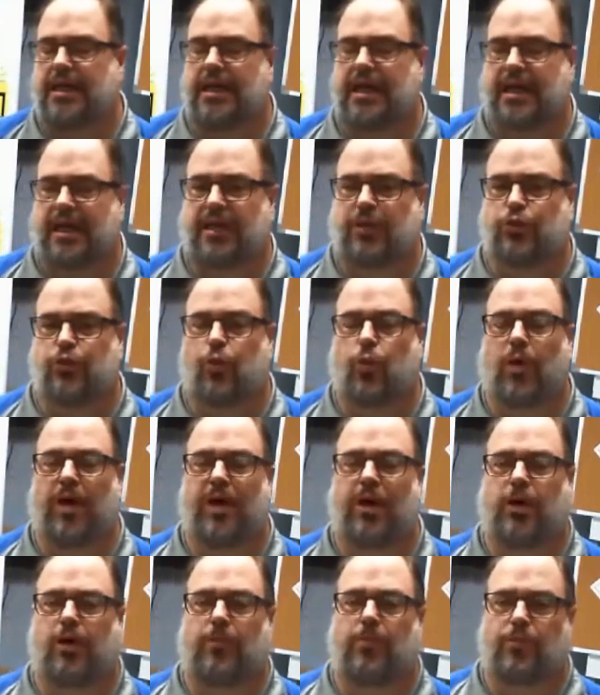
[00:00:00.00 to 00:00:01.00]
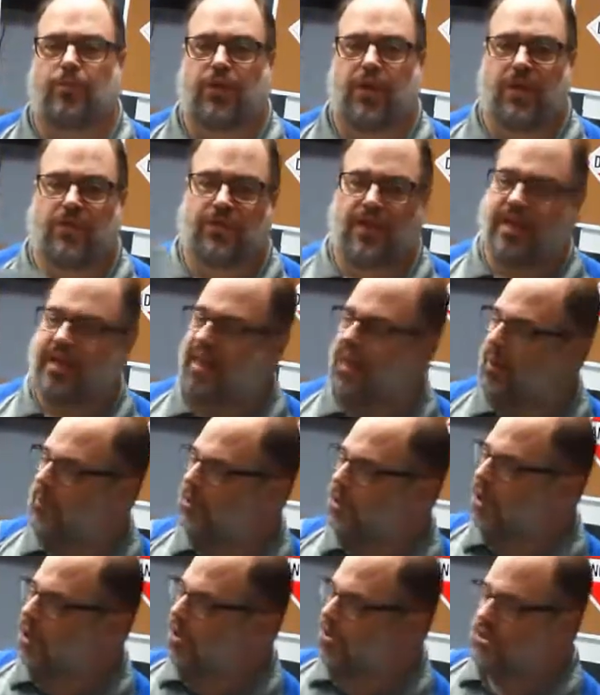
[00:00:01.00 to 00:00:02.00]
is where they came
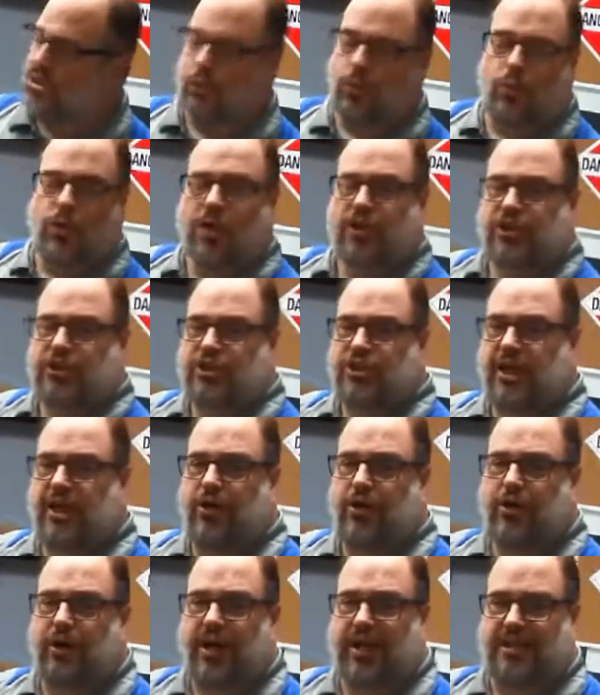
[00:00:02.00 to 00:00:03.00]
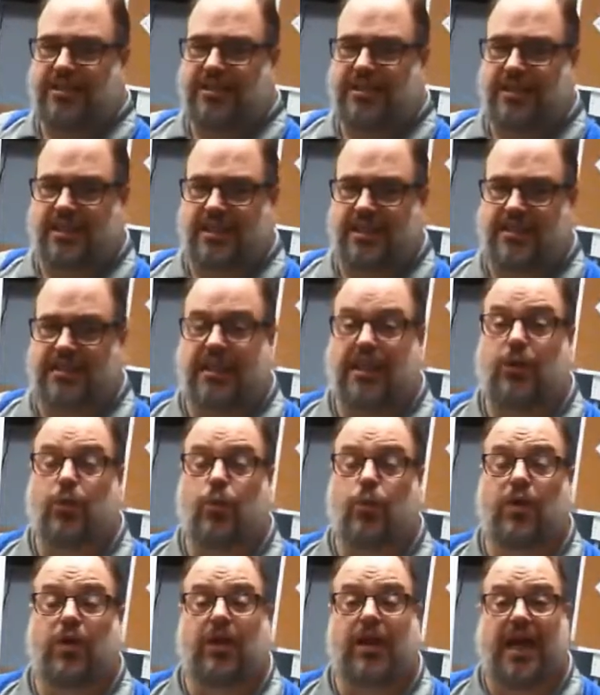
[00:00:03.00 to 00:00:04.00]
along and said, we're going to standardize this. It
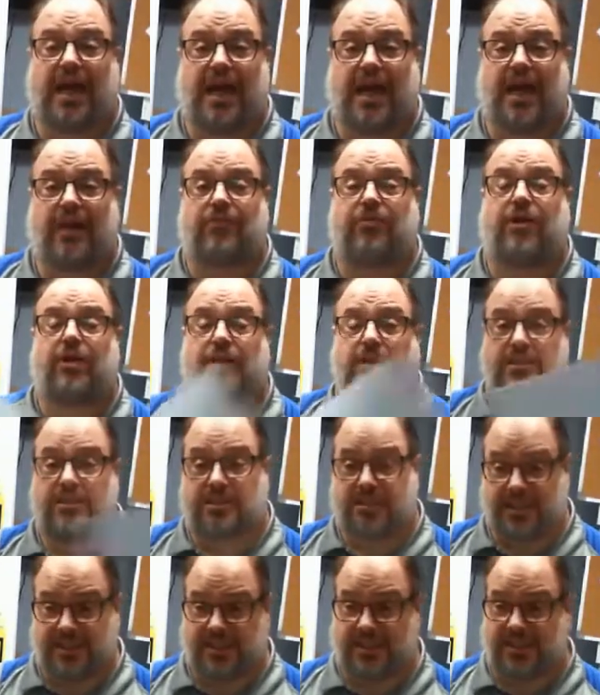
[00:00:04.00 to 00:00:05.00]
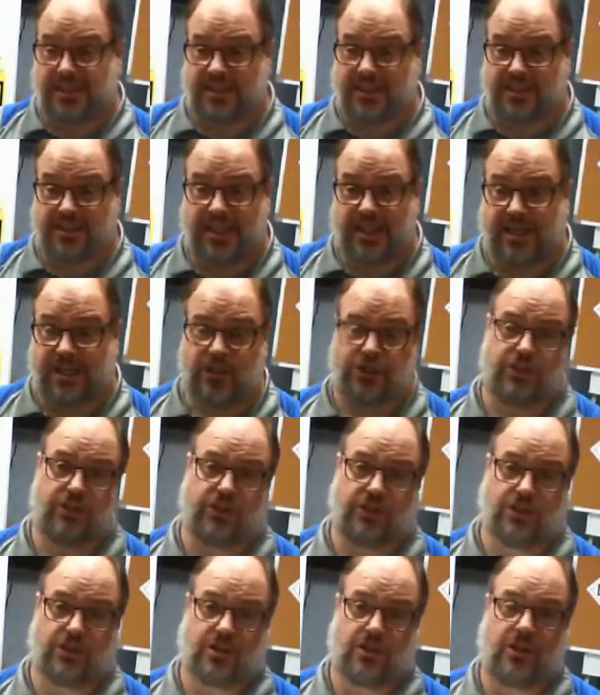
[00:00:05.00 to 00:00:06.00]
will have 16
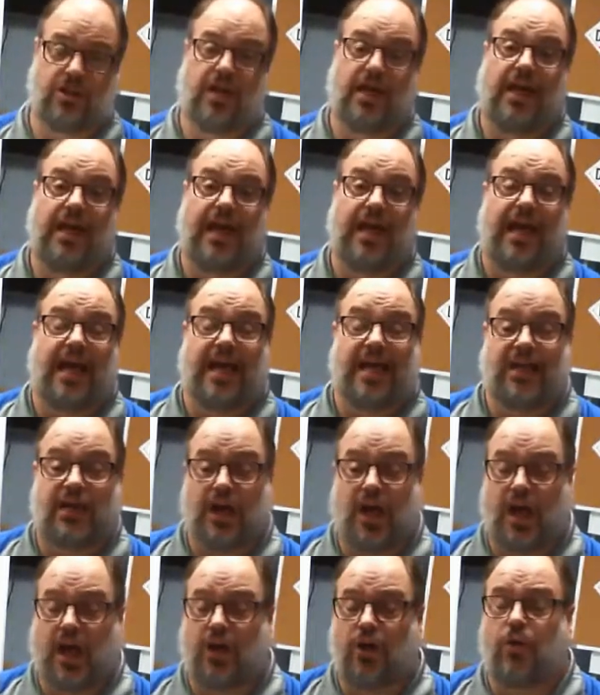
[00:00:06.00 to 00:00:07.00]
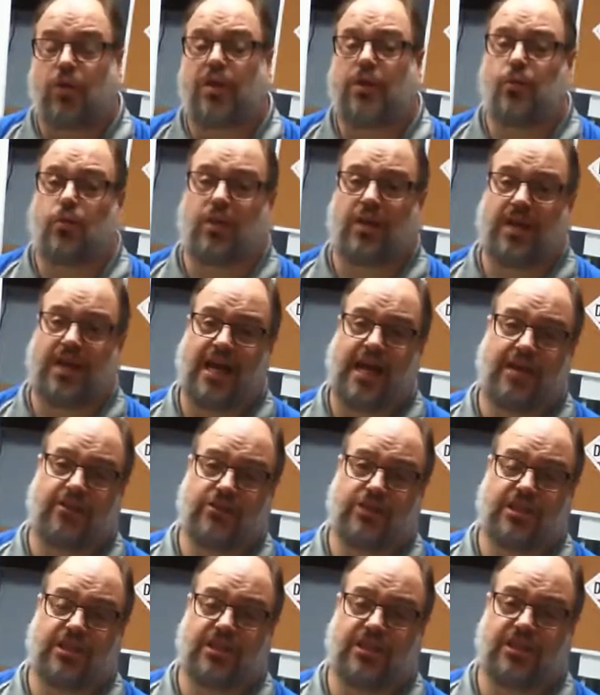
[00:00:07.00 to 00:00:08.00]
sections. And not only will it have
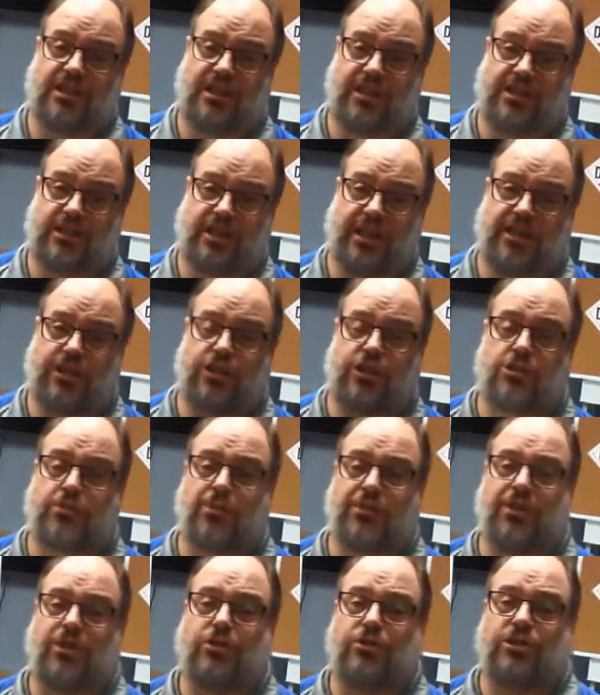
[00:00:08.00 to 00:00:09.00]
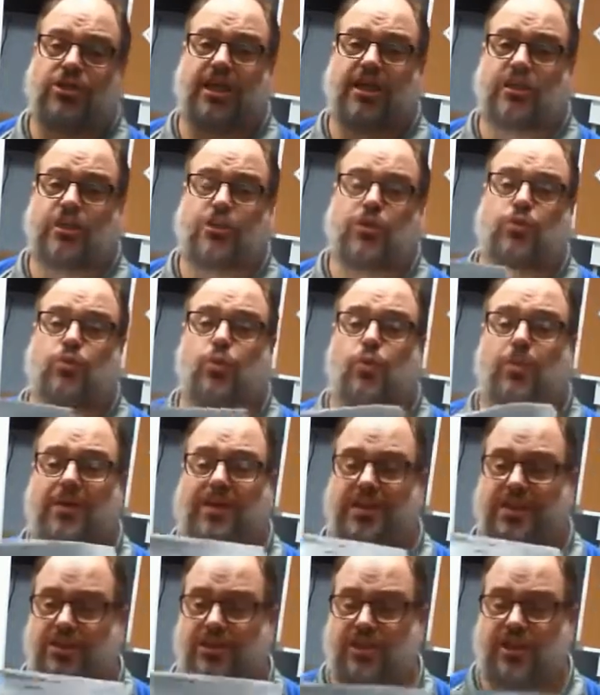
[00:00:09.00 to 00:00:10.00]
16 sections, but those sections will be
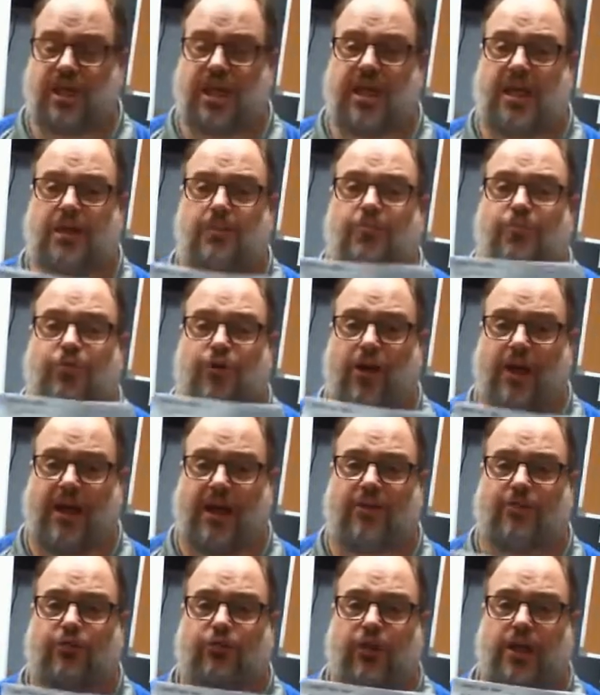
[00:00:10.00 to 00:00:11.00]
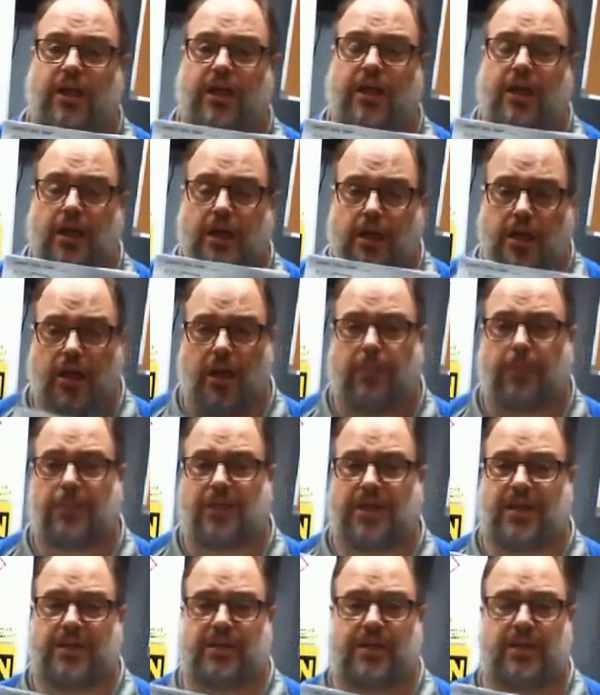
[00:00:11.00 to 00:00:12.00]
the same for every
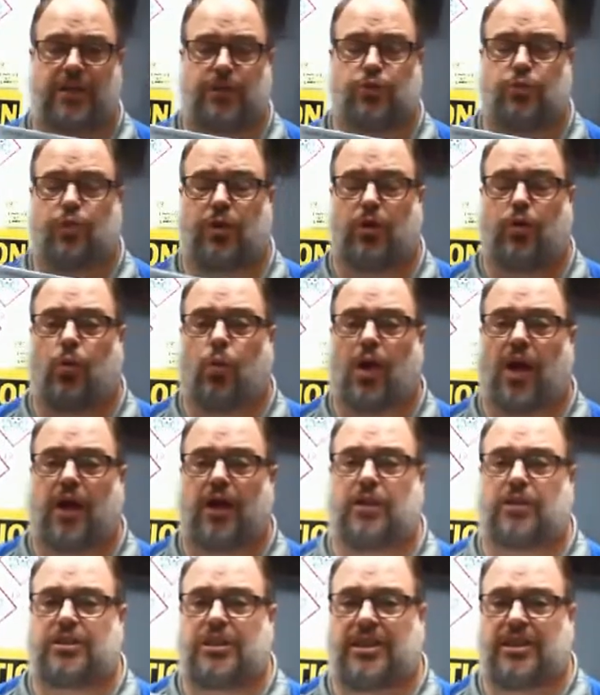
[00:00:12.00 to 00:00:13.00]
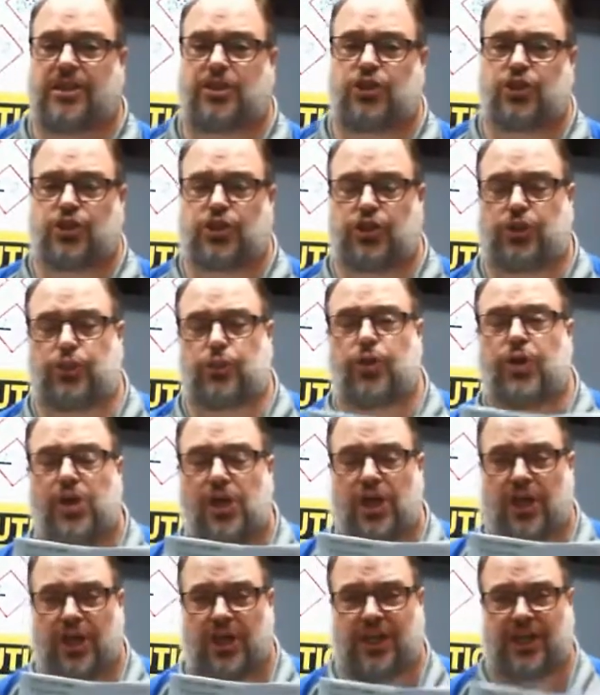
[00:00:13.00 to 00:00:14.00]
company that is required to issue
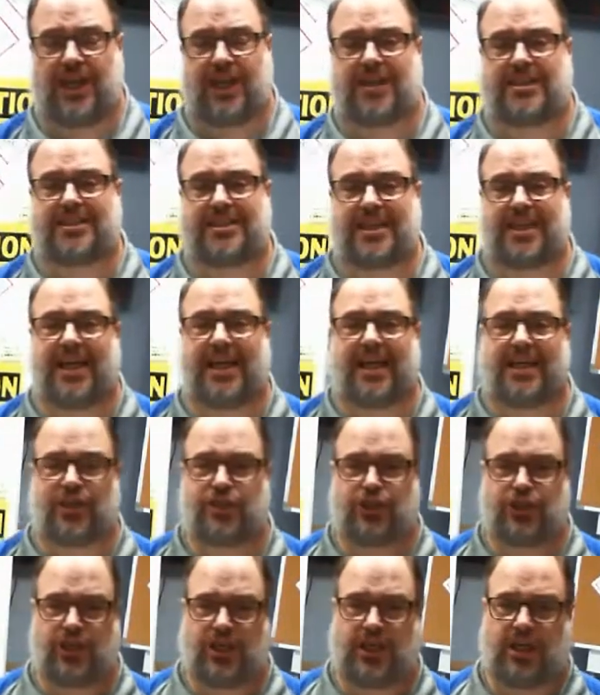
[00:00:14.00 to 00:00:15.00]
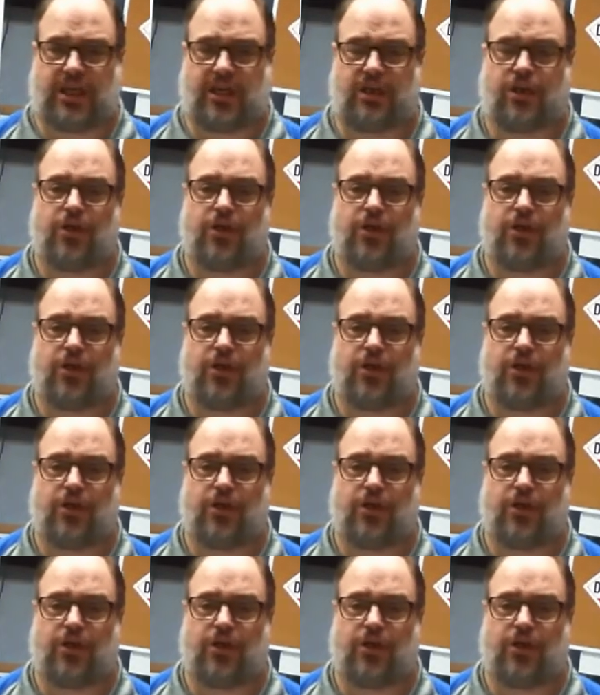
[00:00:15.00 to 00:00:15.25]
an SDS sheet